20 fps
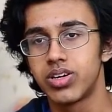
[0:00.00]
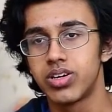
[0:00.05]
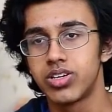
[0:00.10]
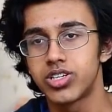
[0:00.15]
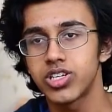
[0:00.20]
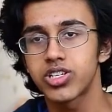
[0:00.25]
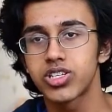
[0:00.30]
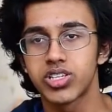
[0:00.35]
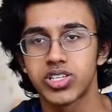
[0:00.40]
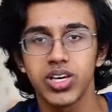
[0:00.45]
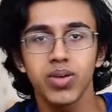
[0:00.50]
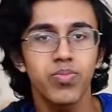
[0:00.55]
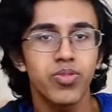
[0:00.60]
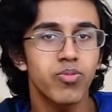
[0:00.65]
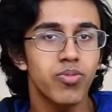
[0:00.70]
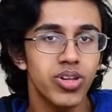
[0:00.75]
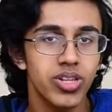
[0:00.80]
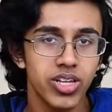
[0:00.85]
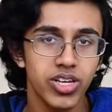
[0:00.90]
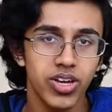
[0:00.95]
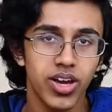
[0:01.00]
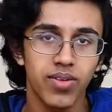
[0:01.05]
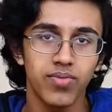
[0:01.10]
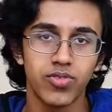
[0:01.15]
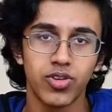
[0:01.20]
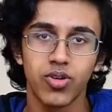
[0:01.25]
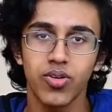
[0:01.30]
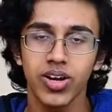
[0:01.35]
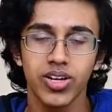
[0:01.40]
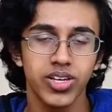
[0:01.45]
just skip the ones that you have
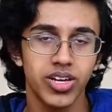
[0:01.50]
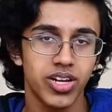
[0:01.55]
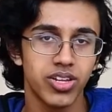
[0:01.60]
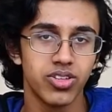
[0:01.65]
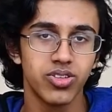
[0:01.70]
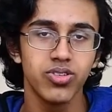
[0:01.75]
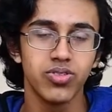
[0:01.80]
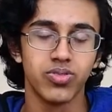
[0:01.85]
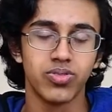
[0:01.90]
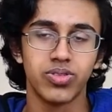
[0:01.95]
no idea how to do.